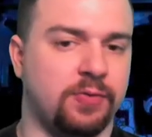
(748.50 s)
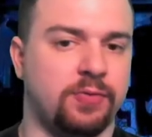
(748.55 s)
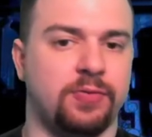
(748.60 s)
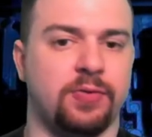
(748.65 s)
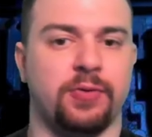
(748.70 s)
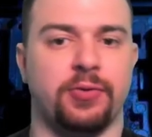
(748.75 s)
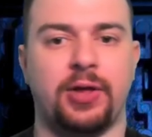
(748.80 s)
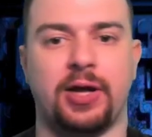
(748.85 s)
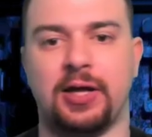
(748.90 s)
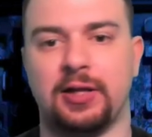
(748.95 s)

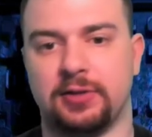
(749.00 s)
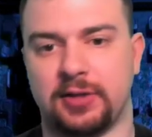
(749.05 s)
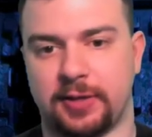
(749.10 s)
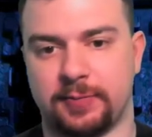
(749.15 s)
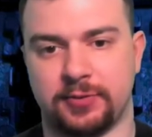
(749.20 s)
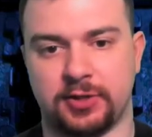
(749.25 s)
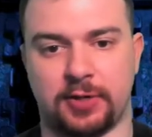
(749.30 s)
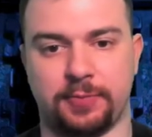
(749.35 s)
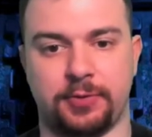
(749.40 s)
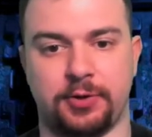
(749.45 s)
for that
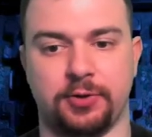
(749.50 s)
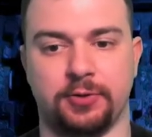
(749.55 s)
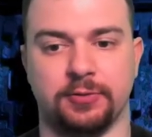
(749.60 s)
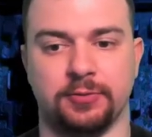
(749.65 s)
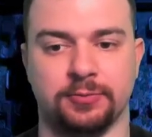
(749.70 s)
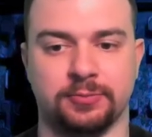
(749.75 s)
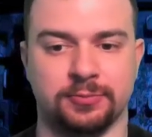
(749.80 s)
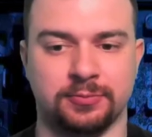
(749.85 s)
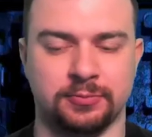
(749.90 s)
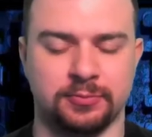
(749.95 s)
laptop here,
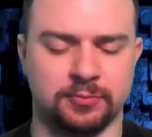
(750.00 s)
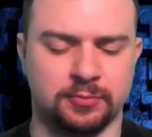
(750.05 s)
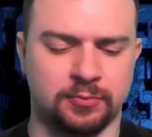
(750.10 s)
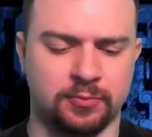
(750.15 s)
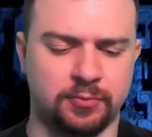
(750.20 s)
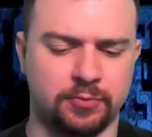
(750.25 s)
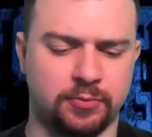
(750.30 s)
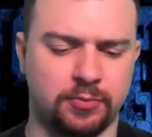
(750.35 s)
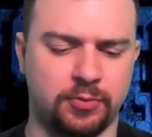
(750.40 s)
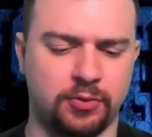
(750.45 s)

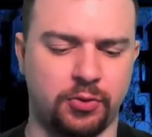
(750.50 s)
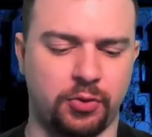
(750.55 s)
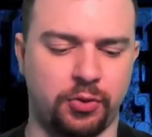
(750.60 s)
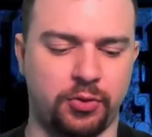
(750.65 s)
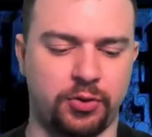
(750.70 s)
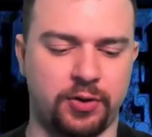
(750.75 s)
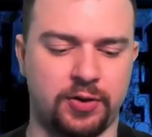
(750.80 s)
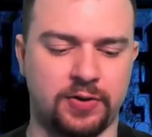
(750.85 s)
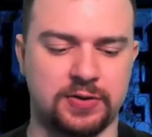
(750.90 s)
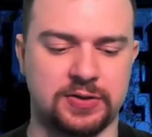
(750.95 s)

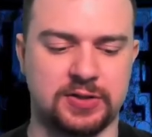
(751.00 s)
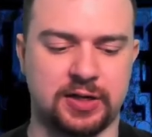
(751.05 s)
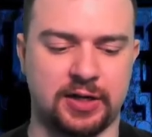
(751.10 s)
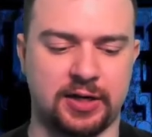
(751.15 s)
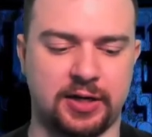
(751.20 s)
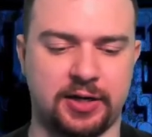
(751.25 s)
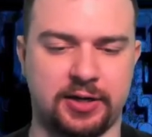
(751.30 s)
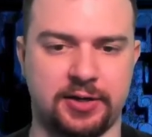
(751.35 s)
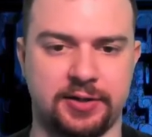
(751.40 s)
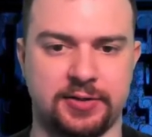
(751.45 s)
this
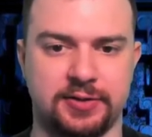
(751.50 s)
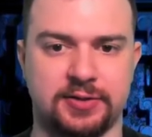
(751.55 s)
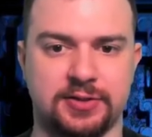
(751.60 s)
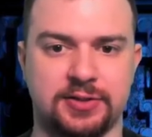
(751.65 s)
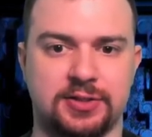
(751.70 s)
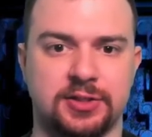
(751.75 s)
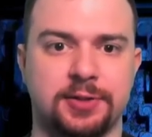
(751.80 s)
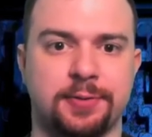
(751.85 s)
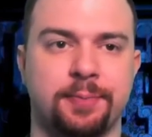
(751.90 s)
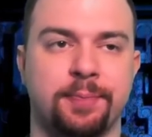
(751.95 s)

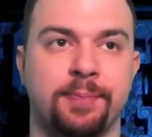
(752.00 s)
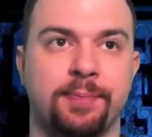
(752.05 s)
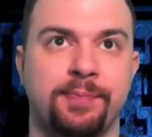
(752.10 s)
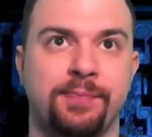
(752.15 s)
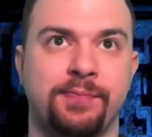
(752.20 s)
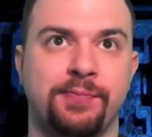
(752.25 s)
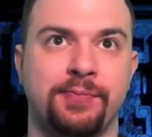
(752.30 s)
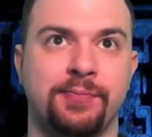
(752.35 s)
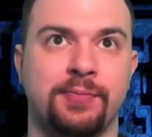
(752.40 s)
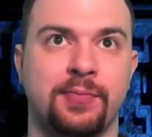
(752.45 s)
has
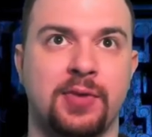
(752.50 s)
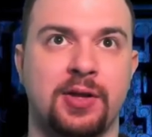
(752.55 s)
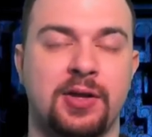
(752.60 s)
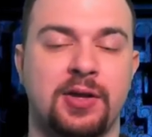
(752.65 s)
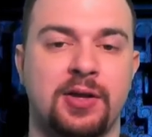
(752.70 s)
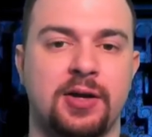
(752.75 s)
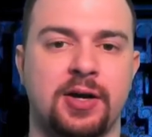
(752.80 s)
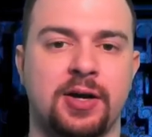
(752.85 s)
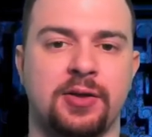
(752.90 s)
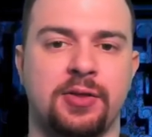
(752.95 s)

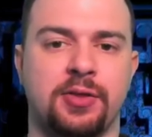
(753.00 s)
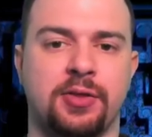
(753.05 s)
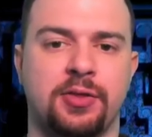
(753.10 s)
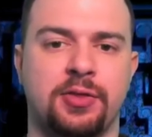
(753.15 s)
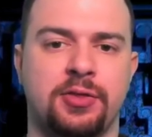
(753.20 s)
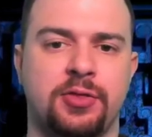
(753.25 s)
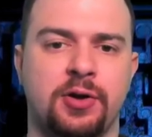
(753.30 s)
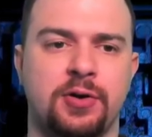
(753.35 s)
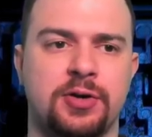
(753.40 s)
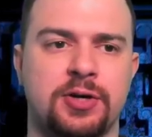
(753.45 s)
a
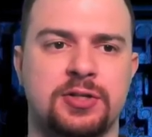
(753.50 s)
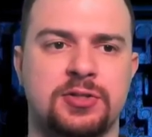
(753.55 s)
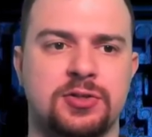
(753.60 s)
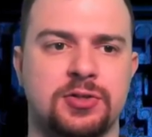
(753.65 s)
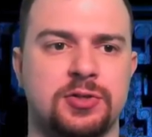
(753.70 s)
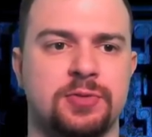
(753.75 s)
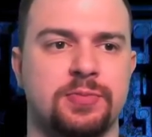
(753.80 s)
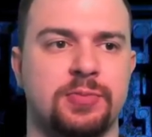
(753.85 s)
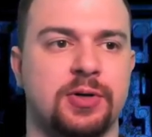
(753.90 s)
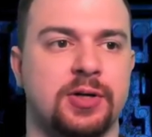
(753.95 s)

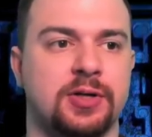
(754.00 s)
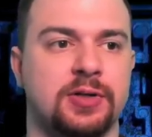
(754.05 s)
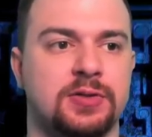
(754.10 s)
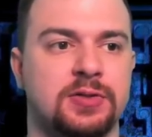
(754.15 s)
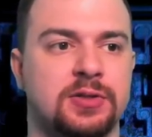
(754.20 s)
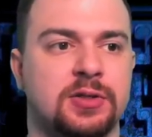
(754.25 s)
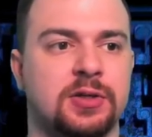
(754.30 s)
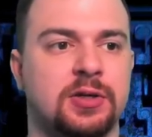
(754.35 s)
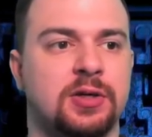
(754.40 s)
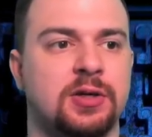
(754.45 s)

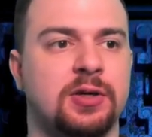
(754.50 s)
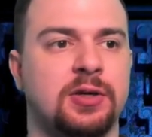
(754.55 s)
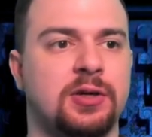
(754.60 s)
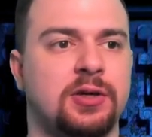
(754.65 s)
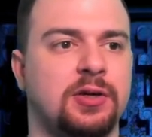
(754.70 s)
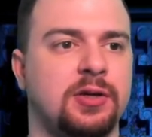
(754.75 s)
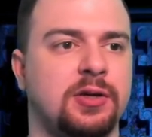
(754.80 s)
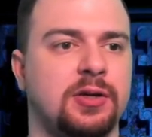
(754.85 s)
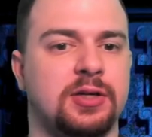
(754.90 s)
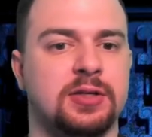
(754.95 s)
32-bit
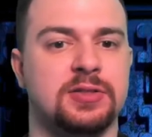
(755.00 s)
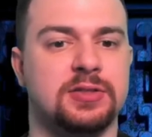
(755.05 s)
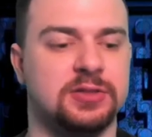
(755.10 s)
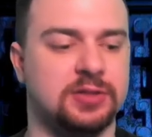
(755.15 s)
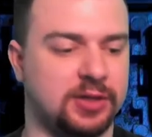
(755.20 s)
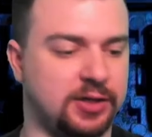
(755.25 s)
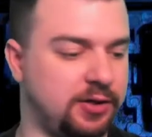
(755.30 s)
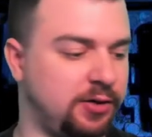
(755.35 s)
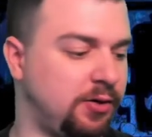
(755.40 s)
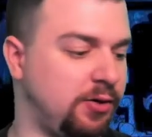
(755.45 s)

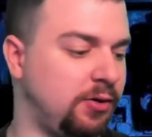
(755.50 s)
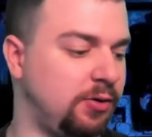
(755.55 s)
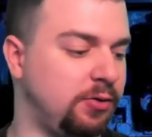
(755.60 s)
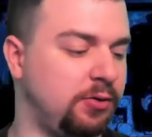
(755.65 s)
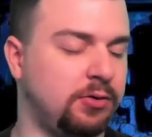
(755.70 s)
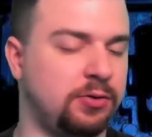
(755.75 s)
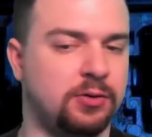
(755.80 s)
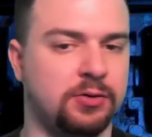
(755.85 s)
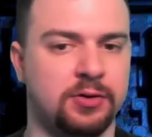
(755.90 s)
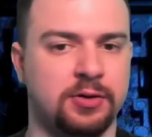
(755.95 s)
Intel,
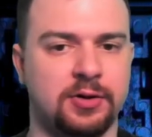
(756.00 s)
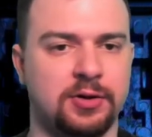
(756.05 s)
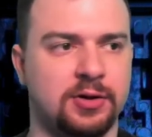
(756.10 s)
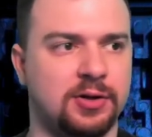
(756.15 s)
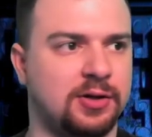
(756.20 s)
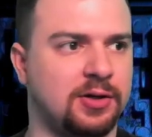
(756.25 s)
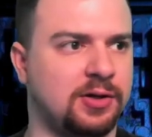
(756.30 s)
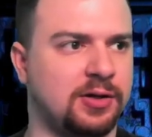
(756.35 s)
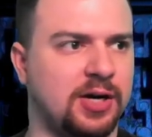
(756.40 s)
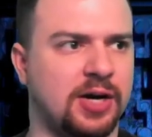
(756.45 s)

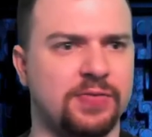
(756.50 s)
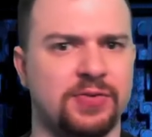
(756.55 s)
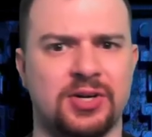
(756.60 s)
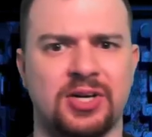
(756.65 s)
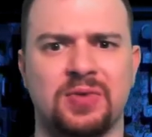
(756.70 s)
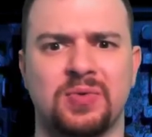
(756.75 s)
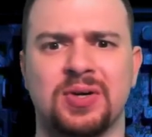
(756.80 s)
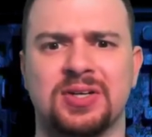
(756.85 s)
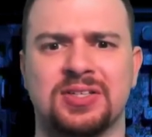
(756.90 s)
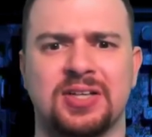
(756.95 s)
I
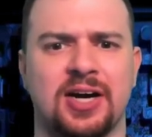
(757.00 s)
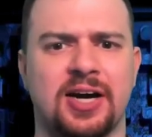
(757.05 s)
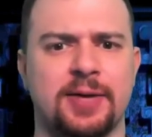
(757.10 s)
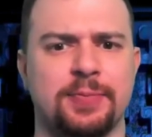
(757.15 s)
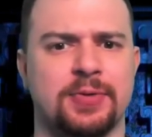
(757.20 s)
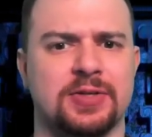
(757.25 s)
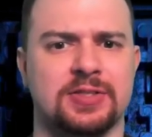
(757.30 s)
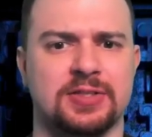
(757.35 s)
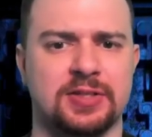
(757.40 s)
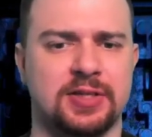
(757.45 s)
forget what type,
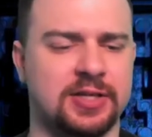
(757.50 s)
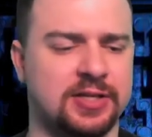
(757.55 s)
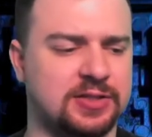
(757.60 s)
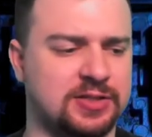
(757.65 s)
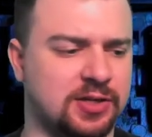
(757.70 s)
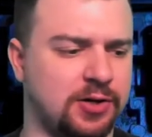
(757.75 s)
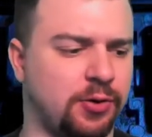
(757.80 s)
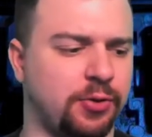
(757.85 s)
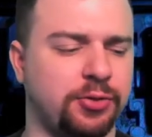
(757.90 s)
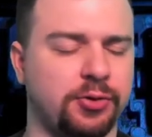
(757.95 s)
but it's an
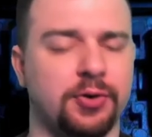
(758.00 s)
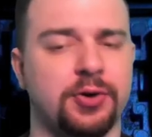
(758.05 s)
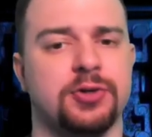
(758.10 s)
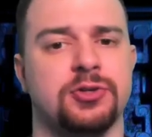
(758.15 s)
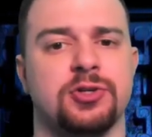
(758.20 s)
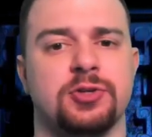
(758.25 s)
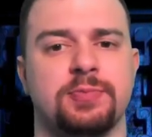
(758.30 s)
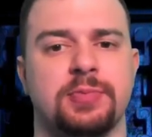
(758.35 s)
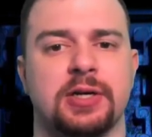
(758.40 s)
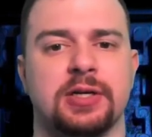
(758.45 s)
Intel
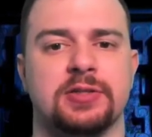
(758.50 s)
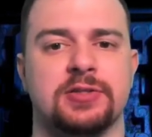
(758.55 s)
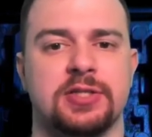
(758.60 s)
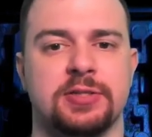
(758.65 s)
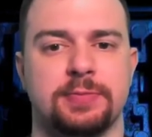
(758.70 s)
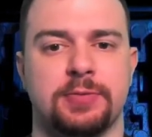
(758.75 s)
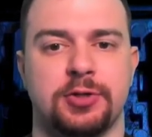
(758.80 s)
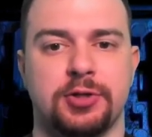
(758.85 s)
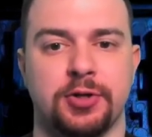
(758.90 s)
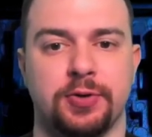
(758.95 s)
32-bit
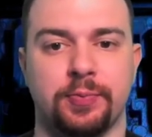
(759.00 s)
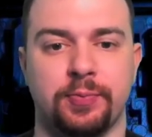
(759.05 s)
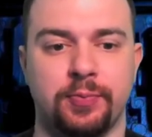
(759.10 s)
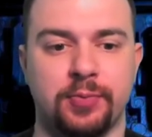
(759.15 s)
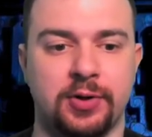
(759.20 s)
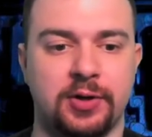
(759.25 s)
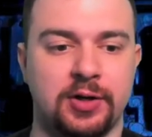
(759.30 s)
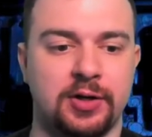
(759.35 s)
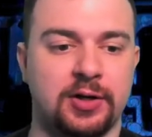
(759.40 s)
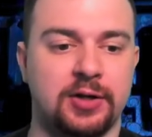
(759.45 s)
CPU.
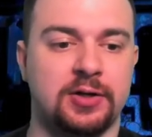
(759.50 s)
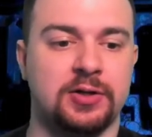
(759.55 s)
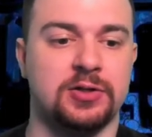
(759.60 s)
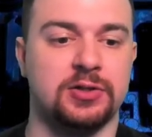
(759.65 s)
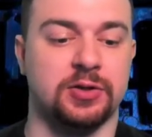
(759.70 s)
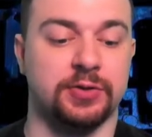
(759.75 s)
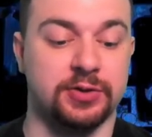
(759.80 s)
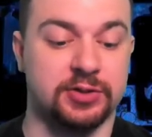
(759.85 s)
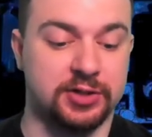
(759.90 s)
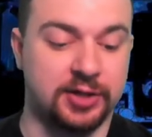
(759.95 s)

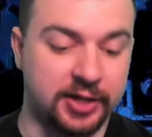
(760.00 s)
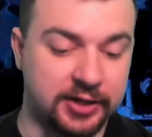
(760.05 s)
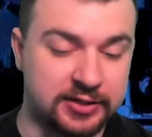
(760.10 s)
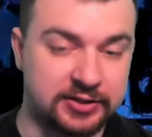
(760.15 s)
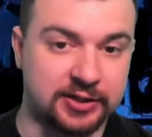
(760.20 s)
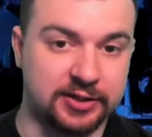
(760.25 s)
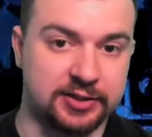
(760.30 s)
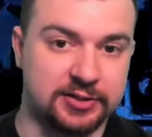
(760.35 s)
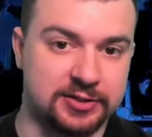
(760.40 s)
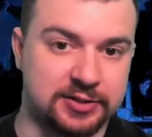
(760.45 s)
So it's
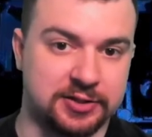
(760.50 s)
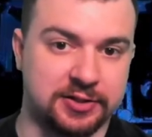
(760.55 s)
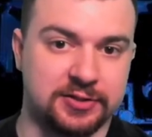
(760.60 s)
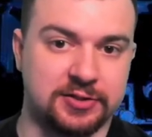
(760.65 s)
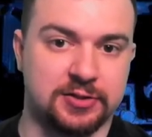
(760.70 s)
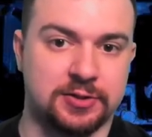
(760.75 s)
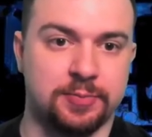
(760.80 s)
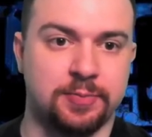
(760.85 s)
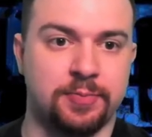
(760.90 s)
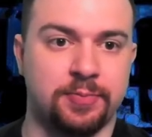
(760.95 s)

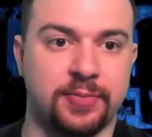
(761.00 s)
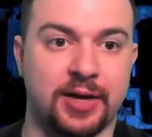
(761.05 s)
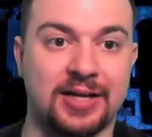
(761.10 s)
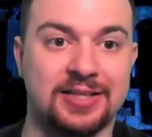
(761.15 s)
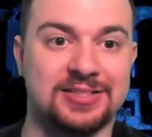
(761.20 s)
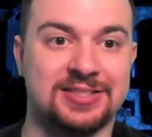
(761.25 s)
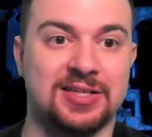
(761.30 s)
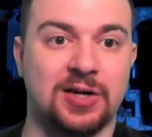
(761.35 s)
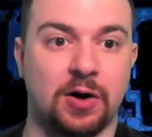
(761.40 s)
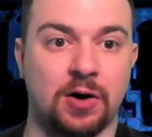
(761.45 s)
x86.
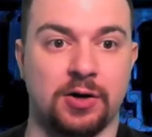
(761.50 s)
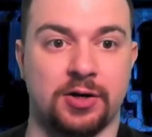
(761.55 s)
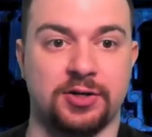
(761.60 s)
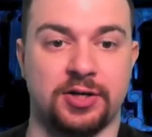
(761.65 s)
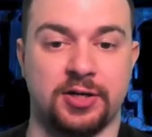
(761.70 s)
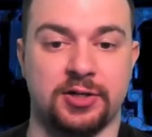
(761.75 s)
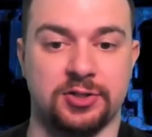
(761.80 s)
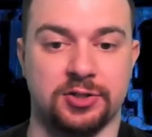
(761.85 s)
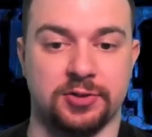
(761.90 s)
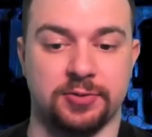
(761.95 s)
That's the
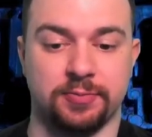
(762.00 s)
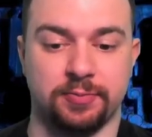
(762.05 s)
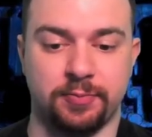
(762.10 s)
architecture.